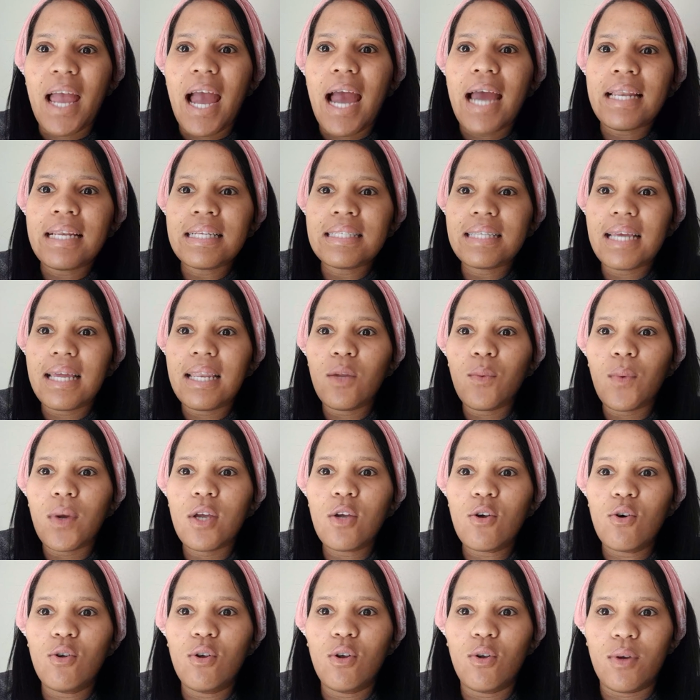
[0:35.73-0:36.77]
Understanding where
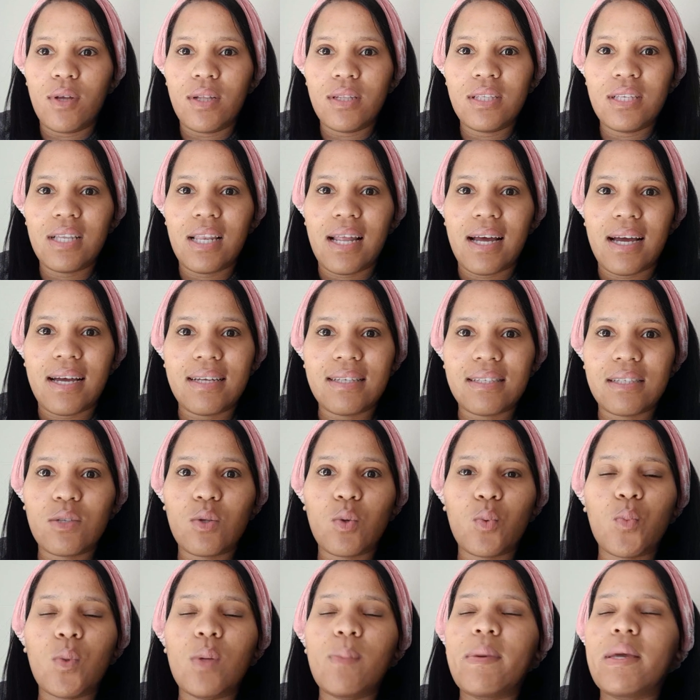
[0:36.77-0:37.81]
your loyalty lies
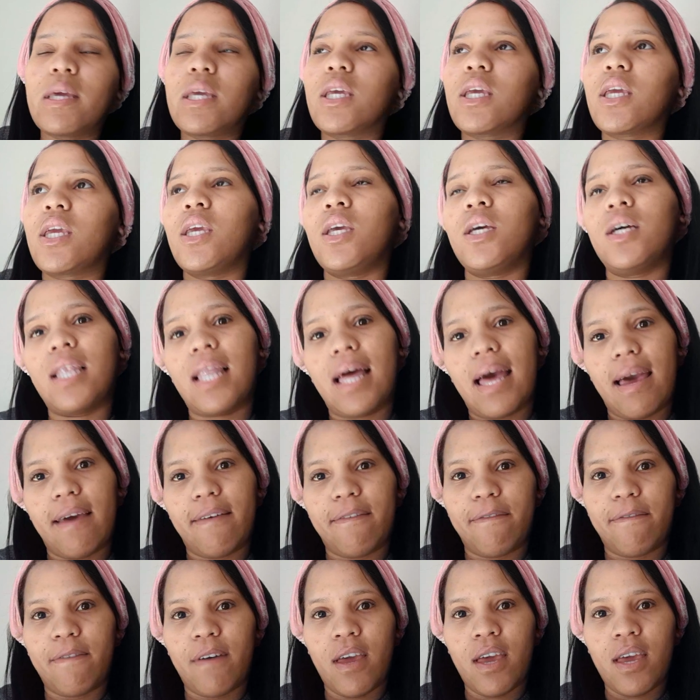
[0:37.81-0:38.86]
will make your life,
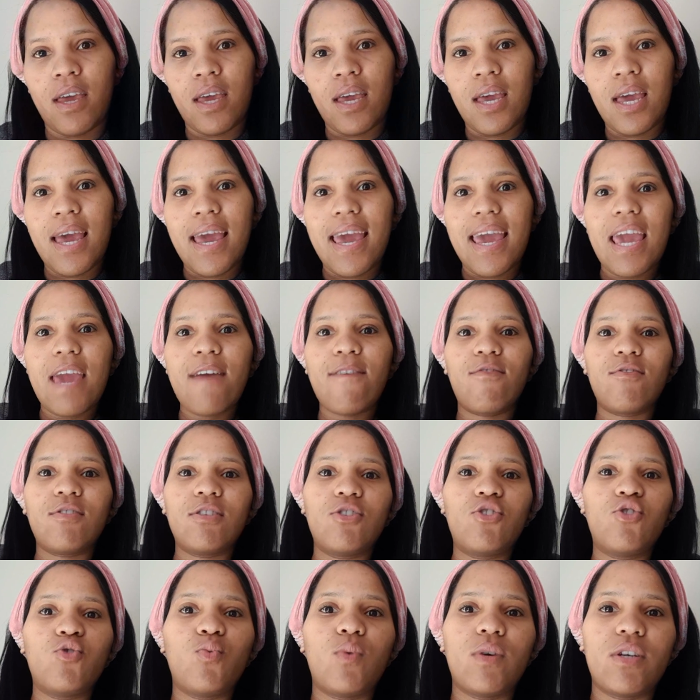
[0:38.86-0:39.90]
every
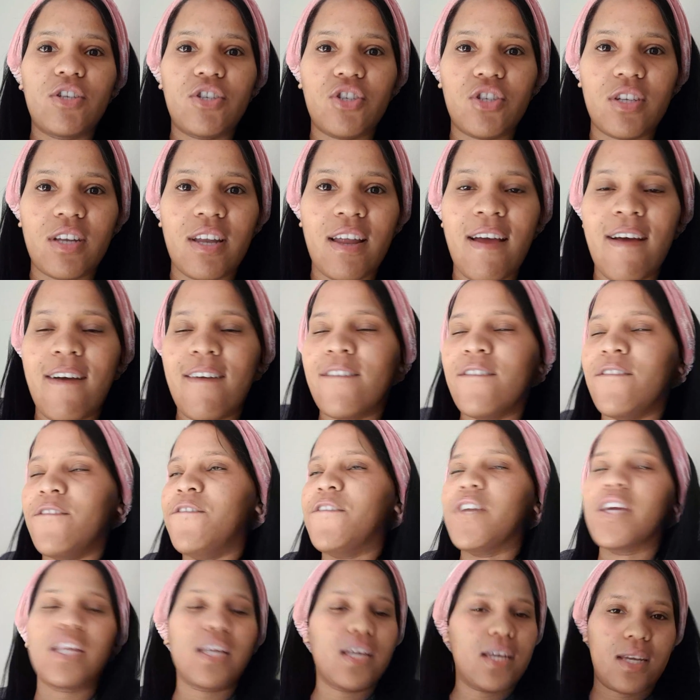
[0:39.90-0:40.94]
situation,
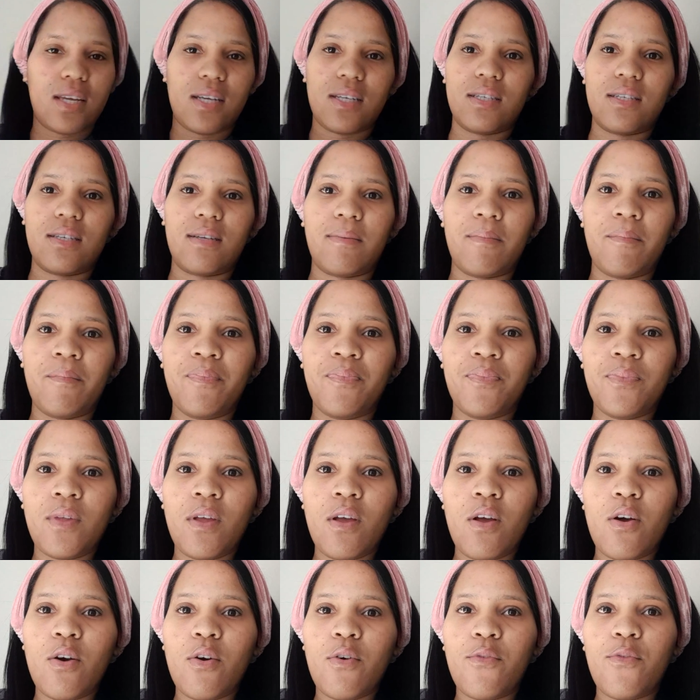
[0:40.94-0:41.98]
very easy.
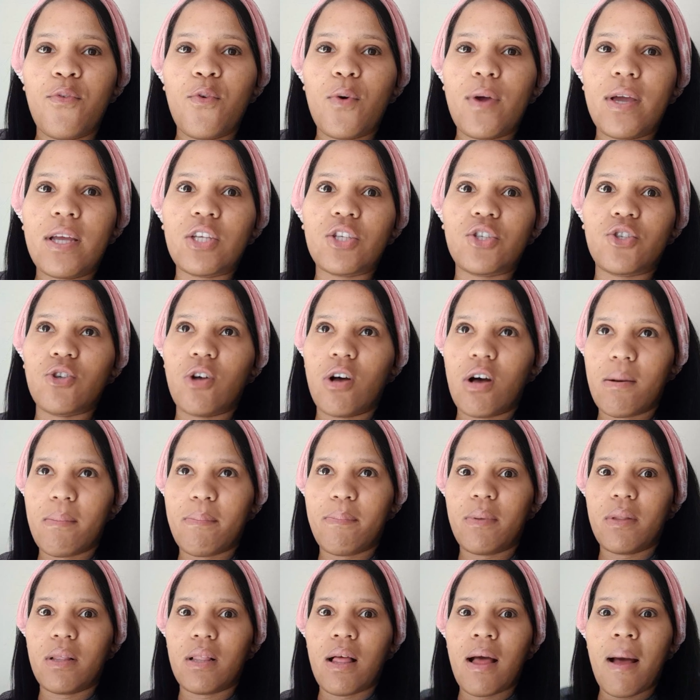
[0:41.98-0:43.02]
For
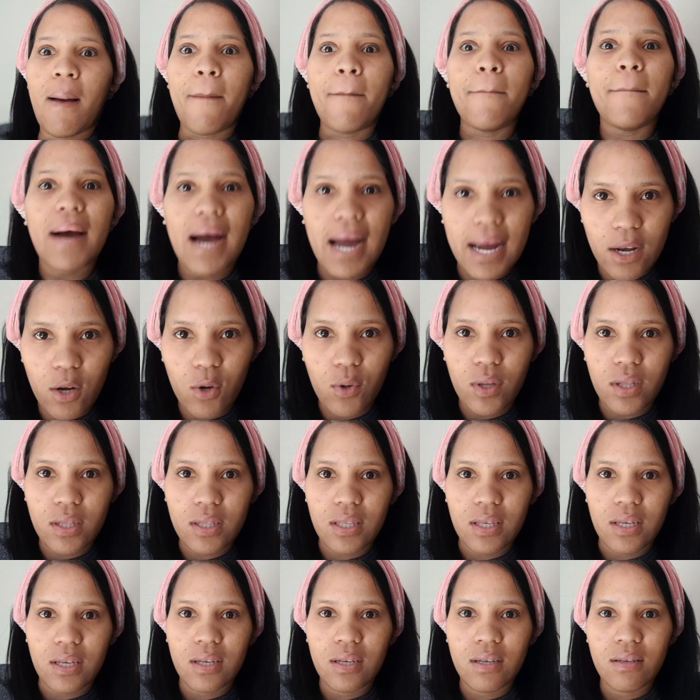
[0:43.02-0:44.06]
example, my
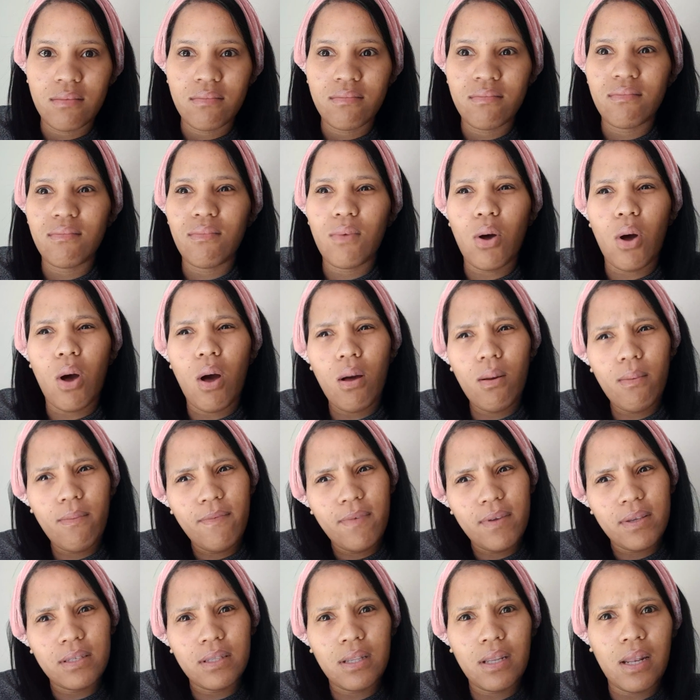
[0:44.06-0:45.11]
loyalty
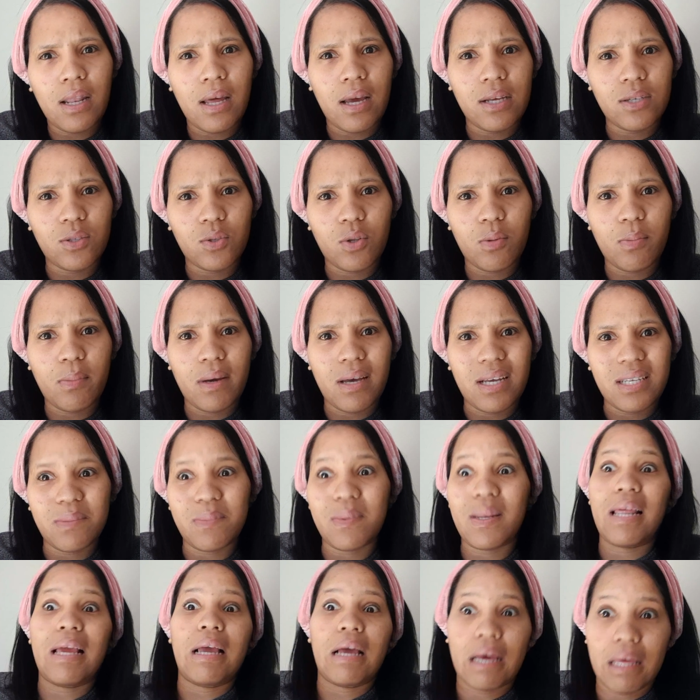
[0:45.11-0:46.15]
obviously lies with my
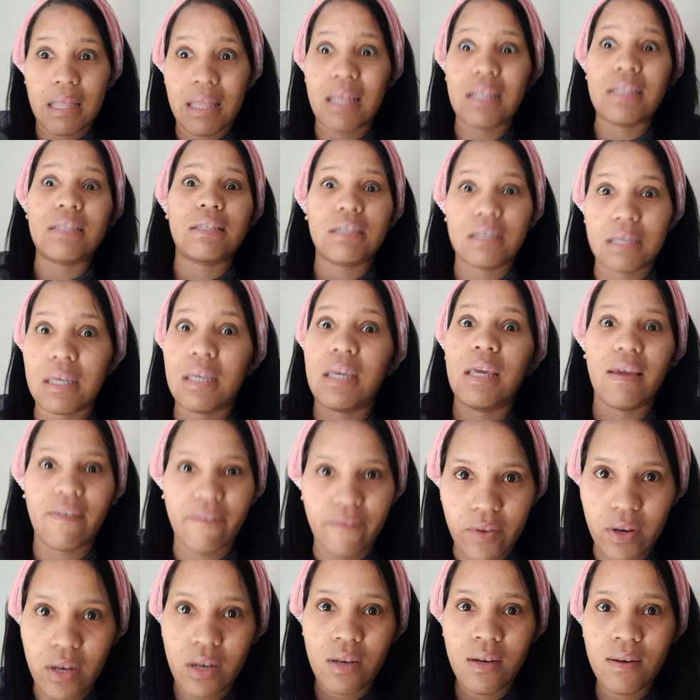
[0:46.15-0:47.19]
husband, like that's a
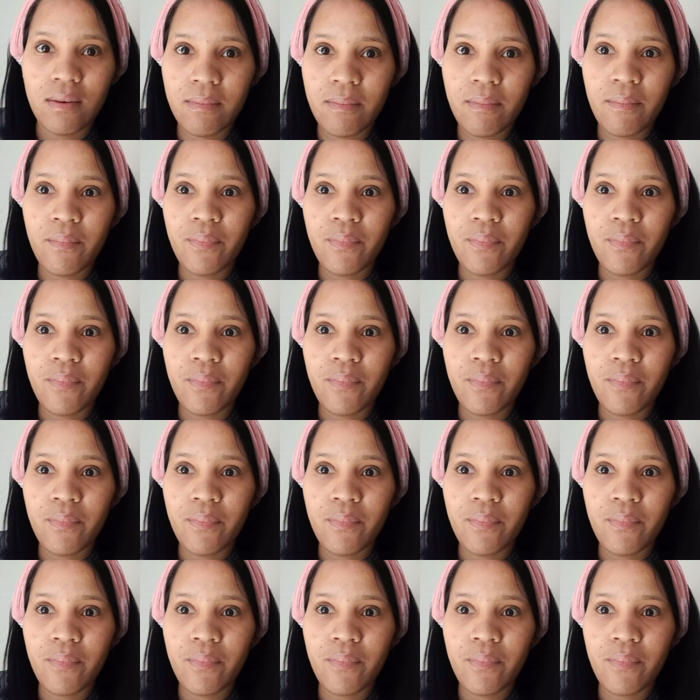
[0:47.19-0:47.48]
given.